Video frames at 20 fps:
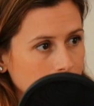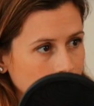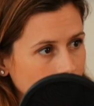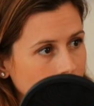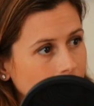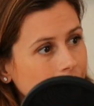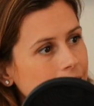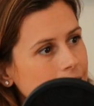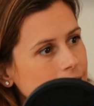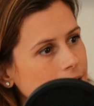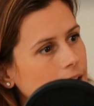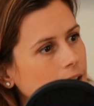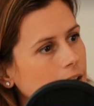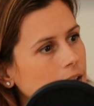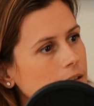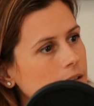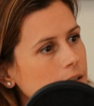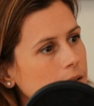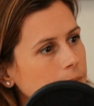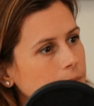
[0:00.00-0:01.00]
amino
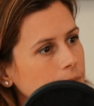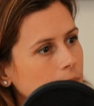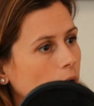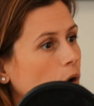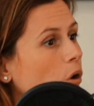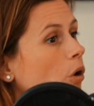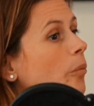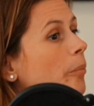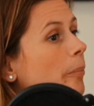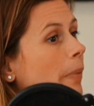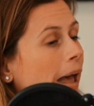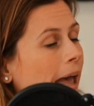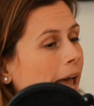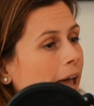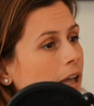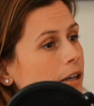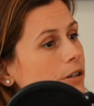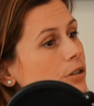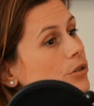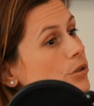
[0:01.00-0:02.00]
acids
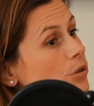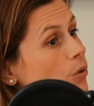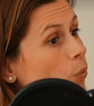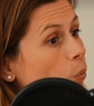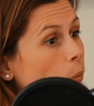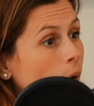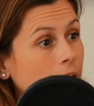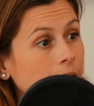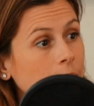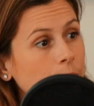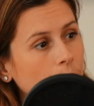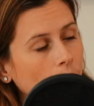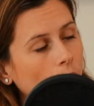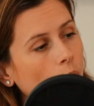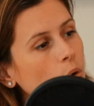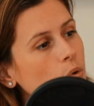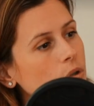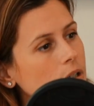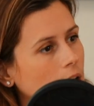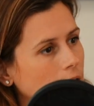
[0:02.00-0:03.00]
compared to whey
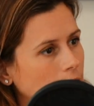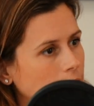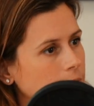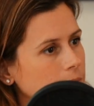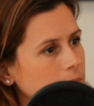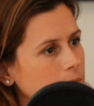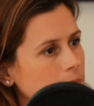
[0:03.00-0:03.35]
protein.